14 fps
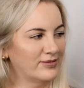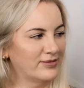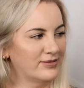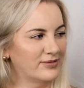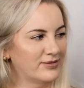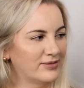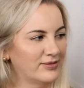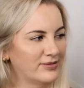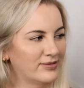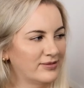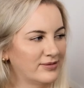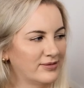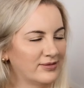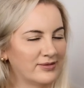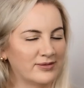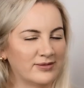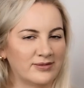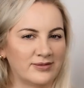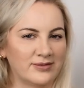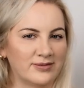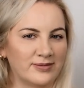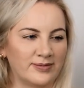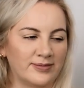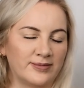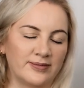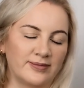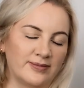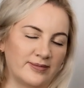
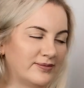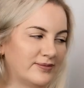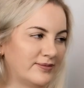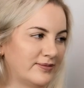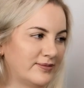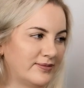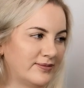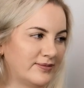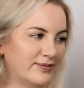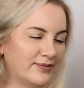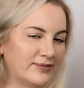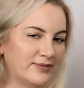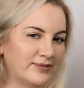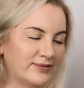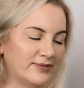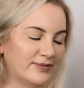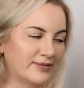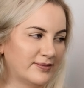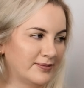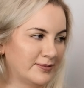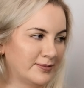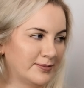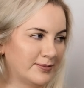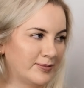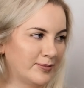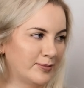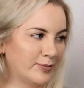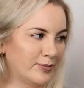
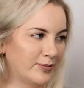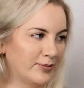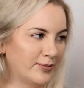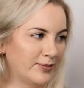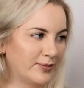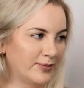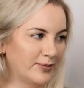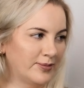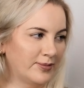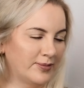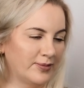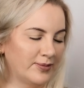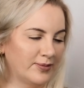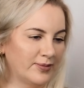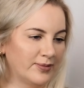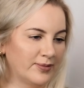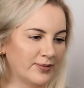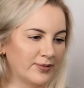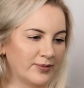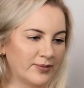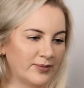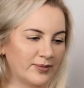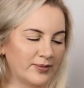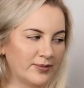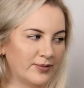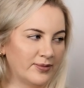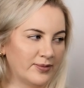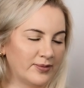
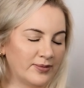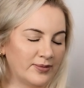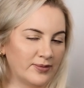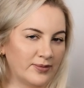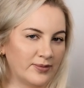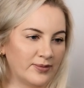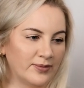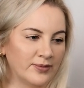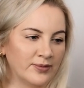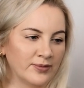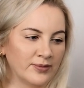No words are spoken by the person on screen.